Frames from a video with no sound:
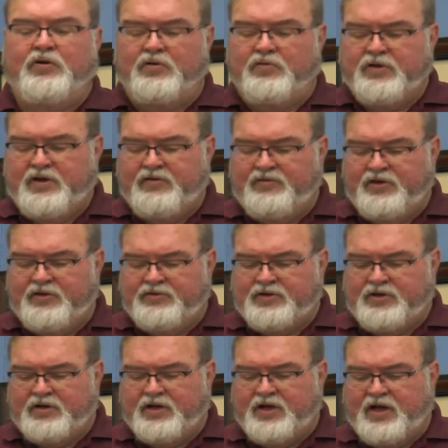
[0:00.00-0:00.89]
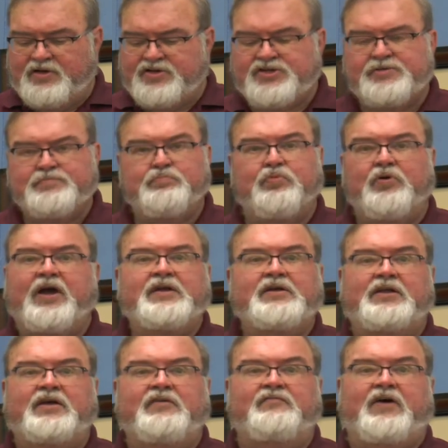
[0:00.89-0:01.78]
or is it a
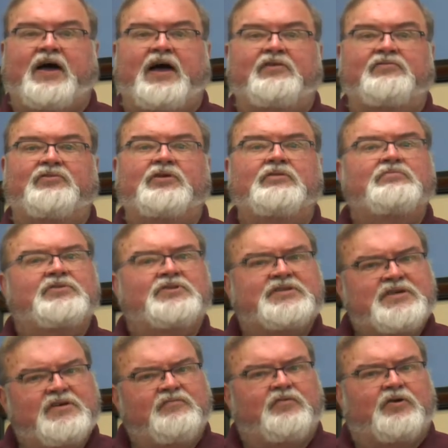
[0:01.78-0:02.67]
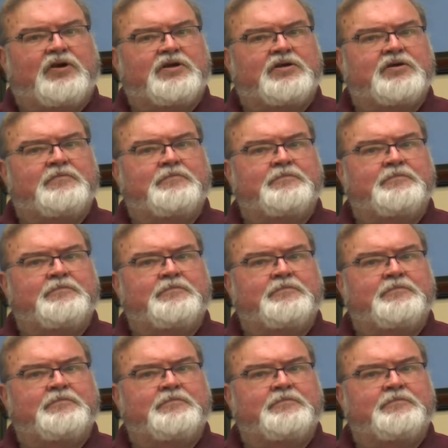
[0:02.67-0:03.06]
sprightly fast? Different.